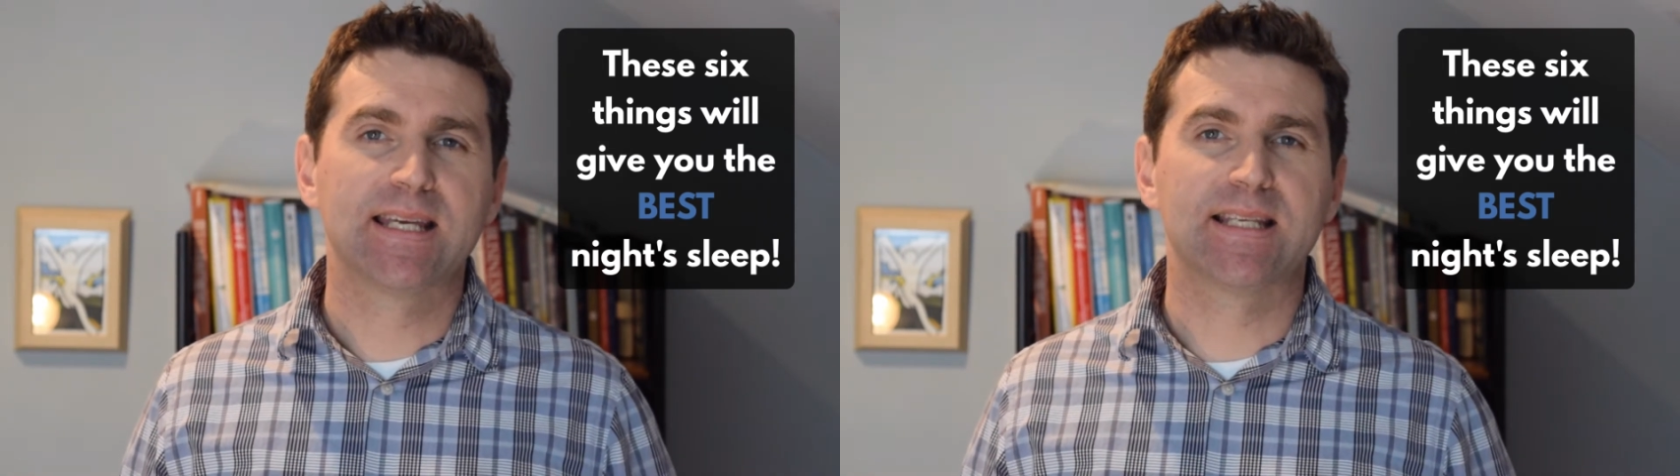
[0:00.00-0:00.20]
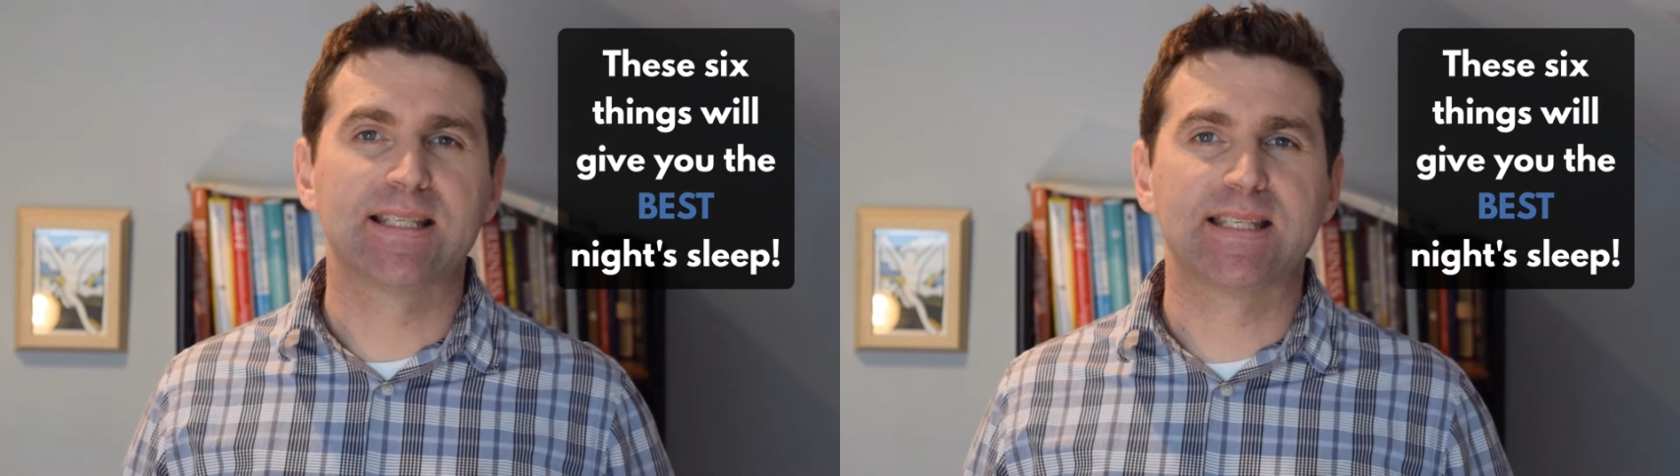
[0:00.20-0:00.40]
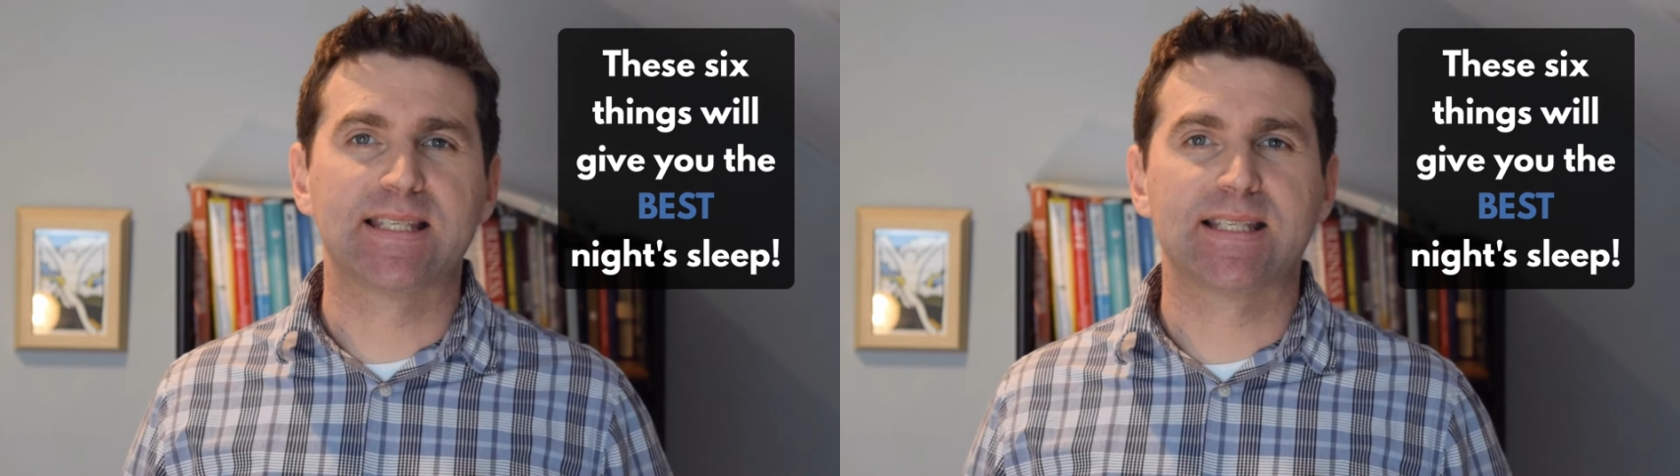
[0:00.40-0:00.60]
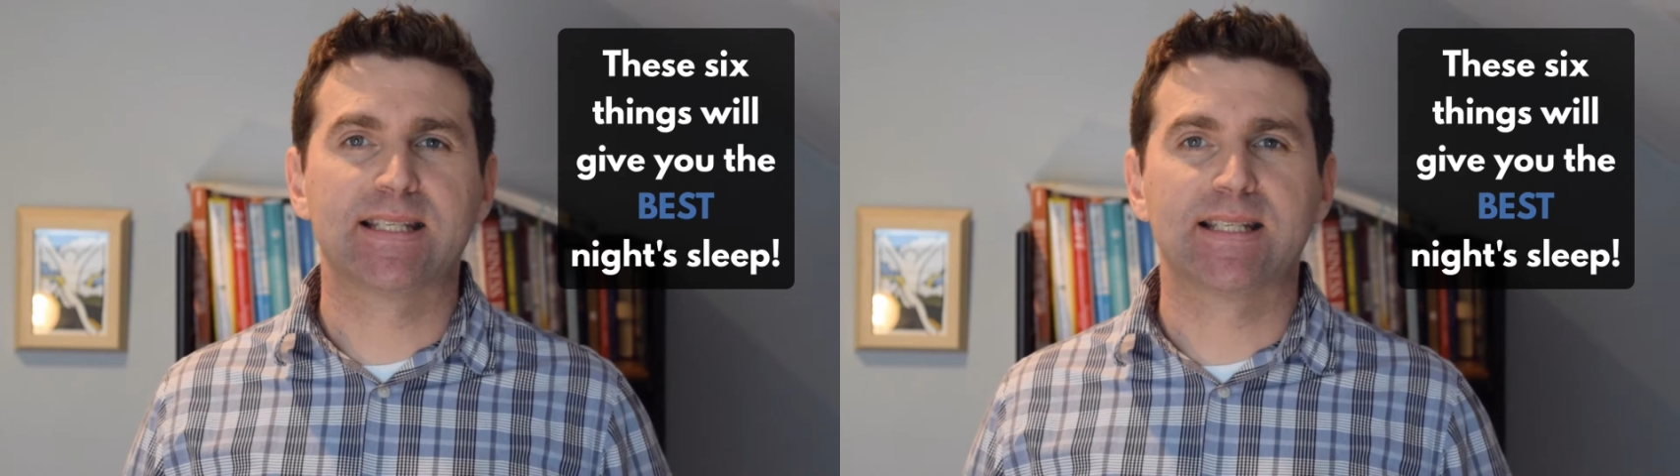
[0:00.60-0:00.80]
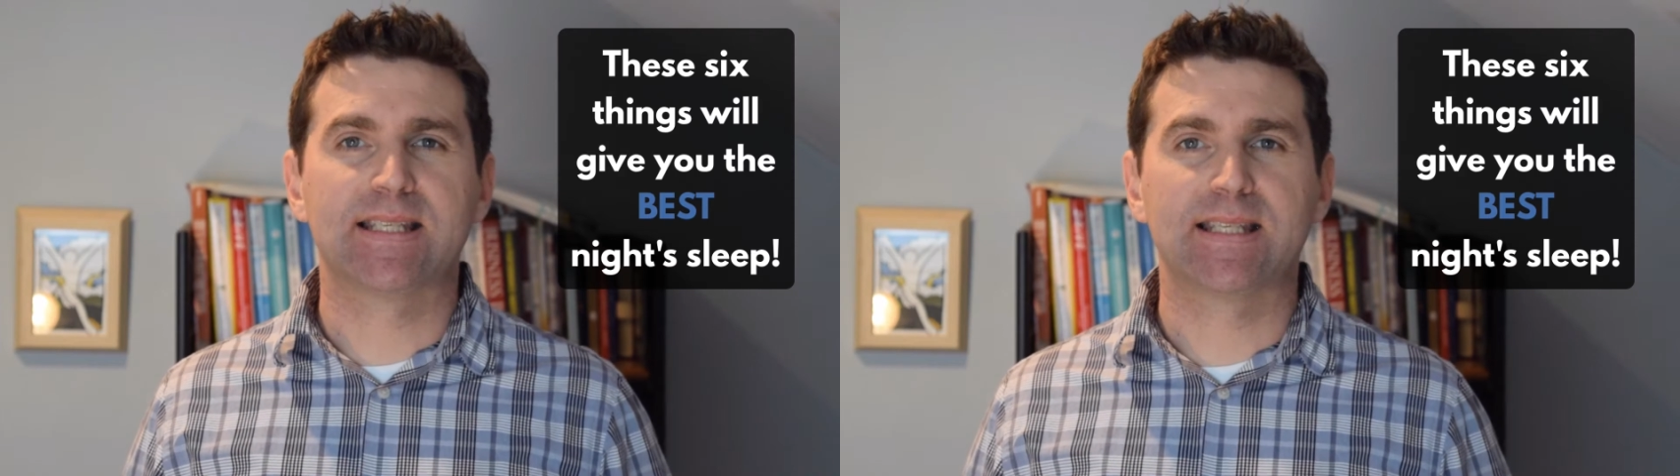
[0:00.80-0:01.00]

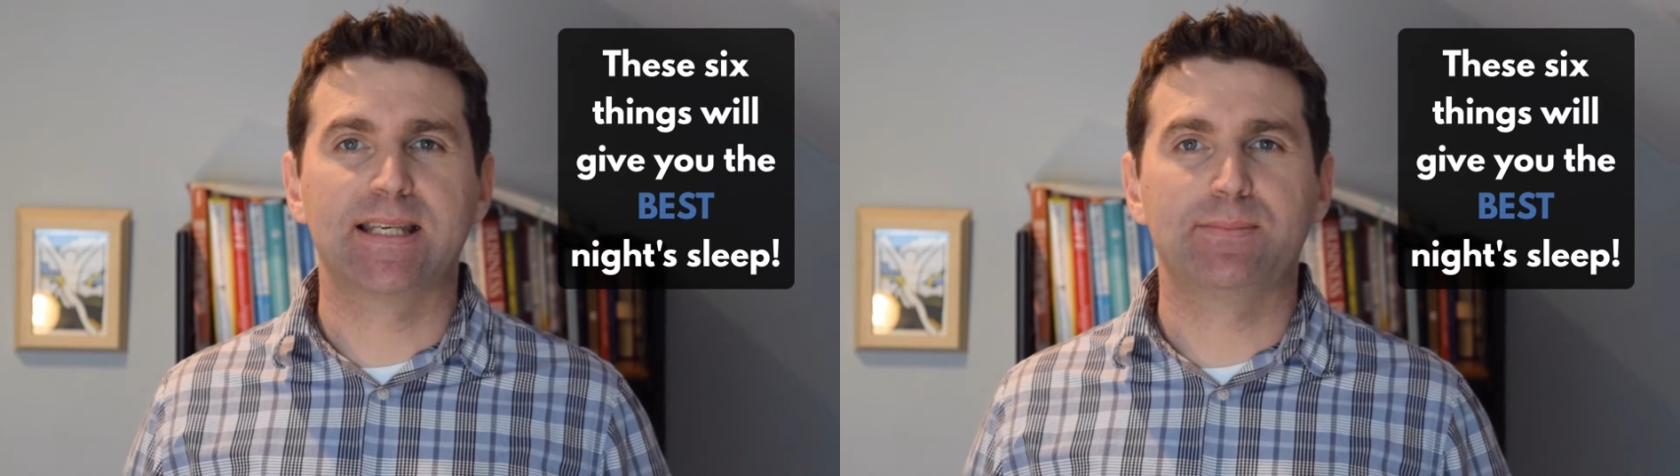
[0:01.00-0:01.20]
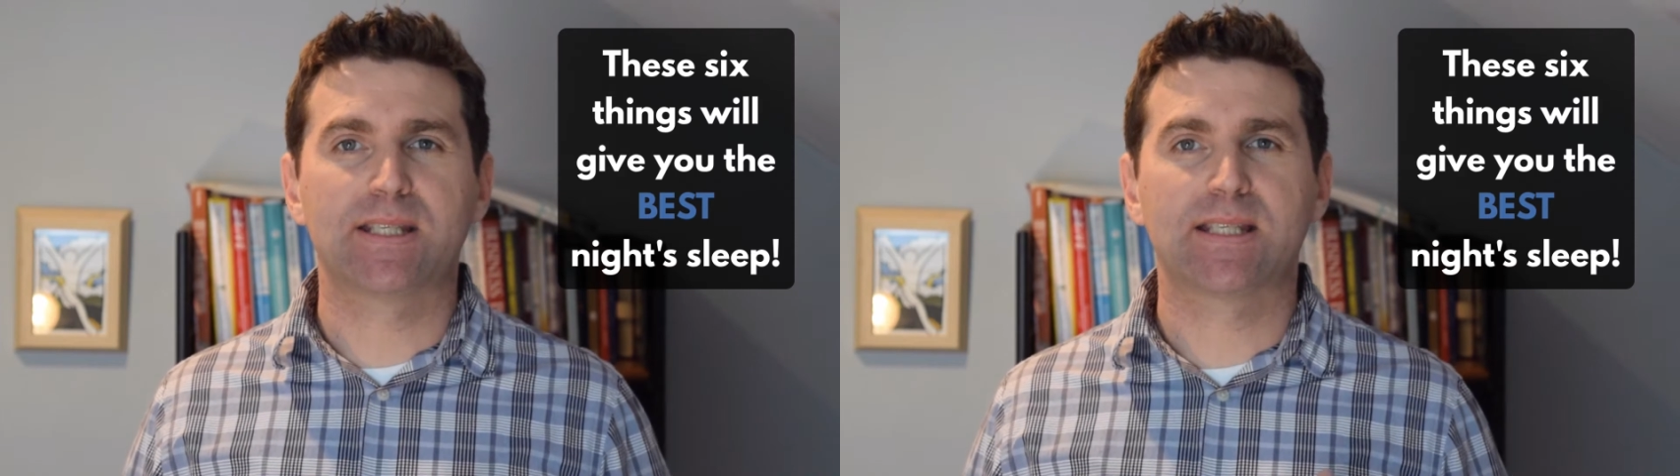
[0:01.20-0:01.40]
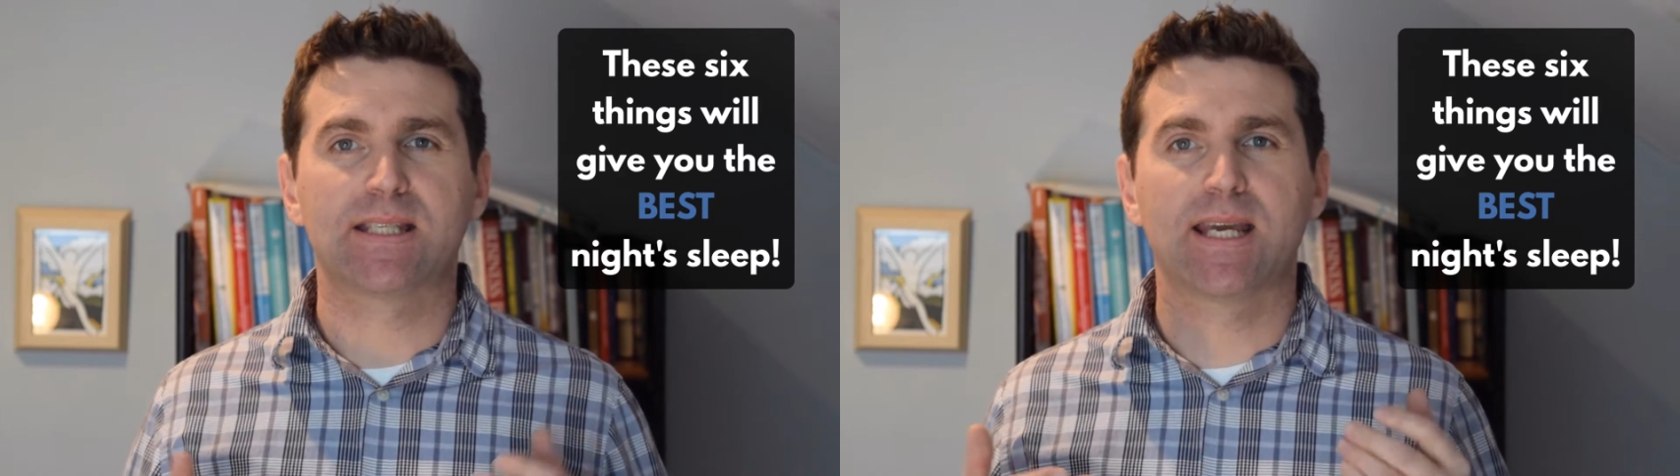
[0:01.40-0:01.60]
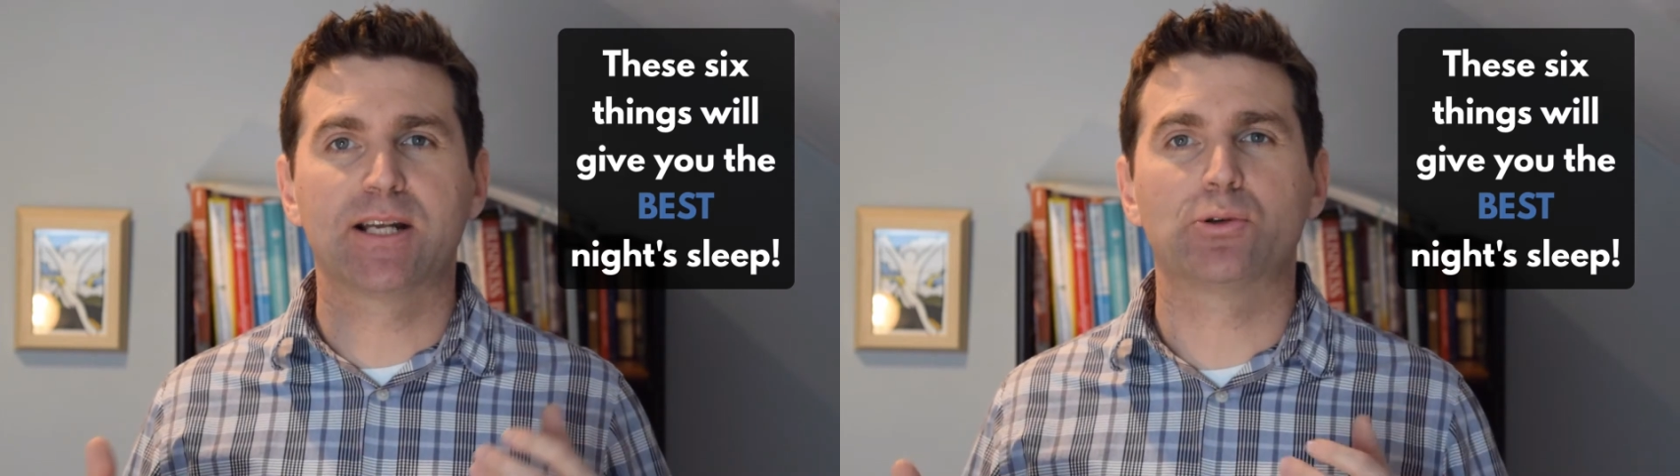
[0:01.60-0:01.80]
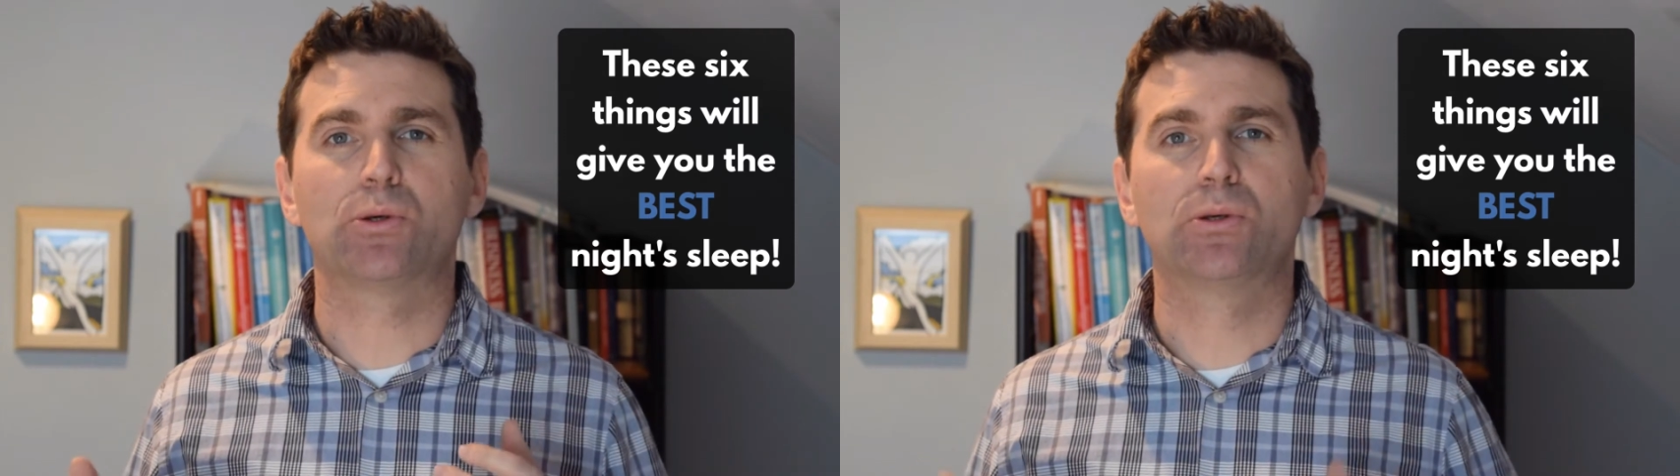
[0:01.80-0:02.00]
consistent sleep
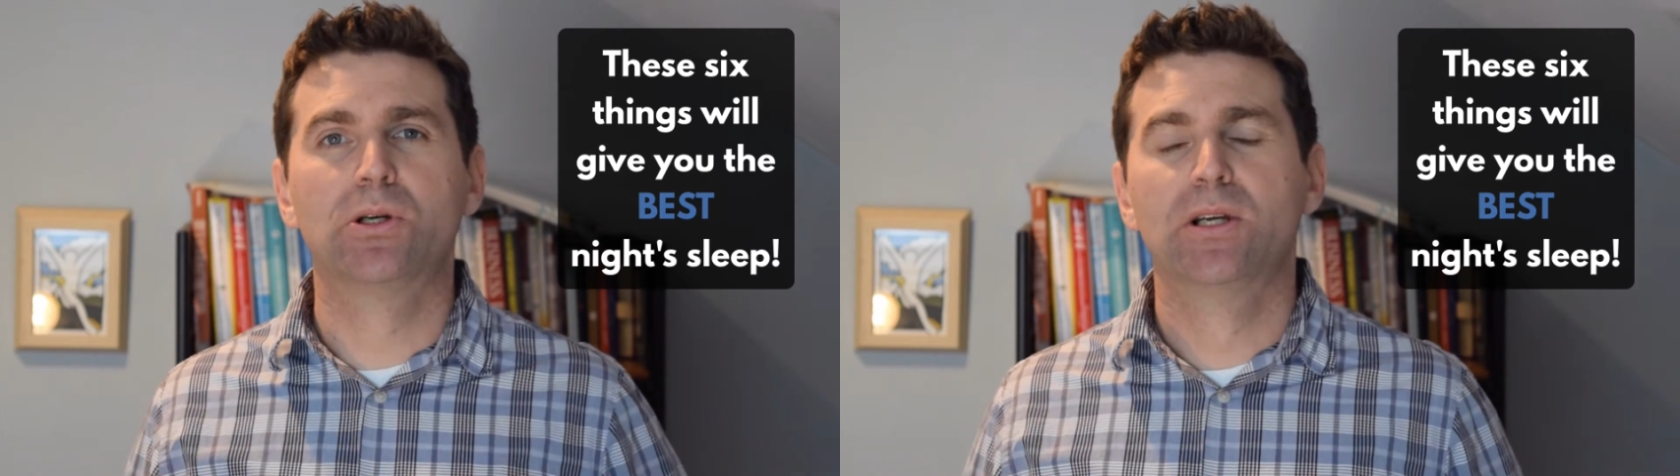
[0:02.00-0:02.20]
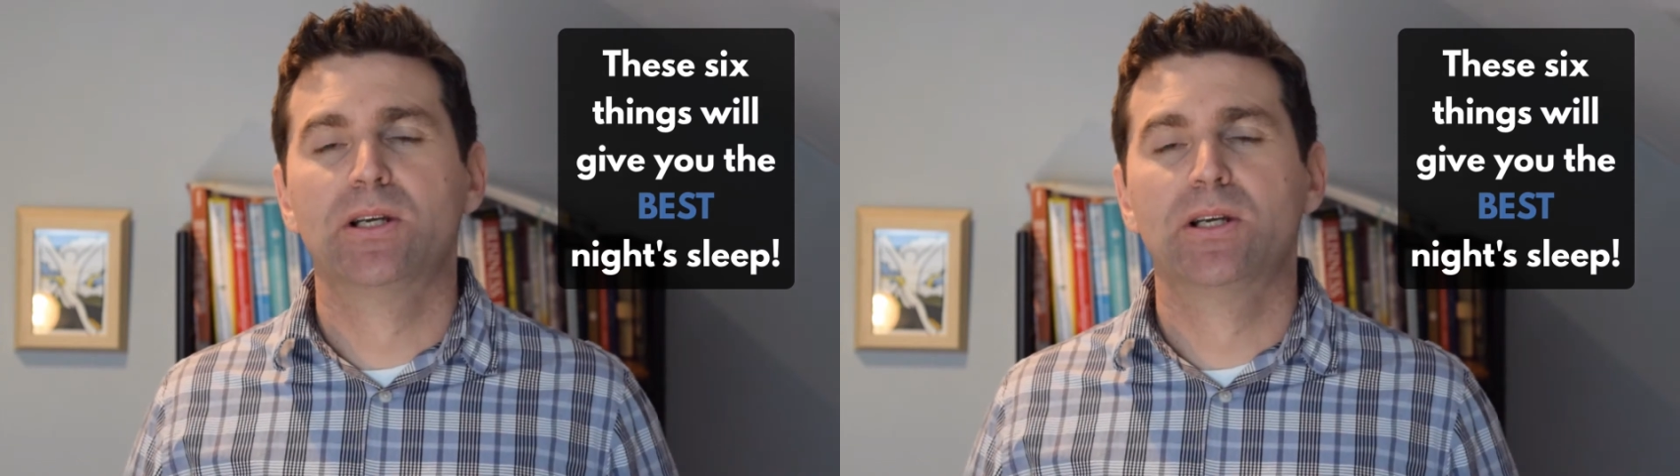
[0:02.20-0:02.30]
schedule.